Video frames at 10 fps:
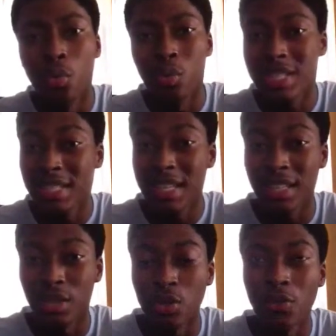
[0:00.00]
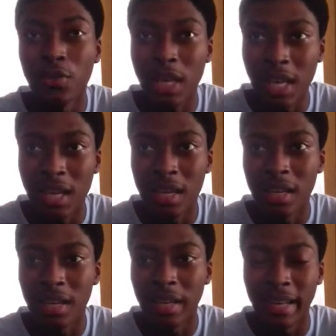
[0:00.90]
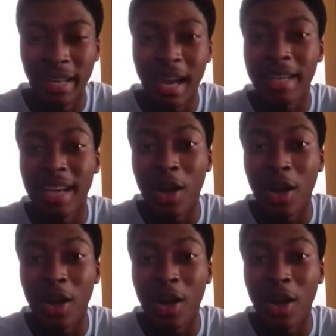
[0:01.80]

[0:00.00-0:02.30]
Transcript: we see Luffy knock